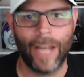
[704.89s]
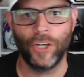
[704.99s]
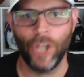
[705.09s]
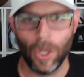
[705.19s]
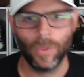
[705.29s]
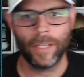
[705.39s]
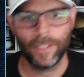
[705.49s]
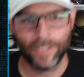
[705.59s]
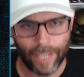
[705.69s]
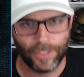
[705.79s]
No
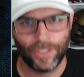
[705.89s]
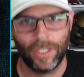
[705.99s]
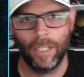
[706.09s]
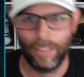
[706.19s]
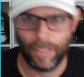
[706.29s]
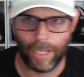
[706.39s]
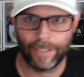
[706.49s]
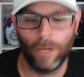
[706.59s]
such luck.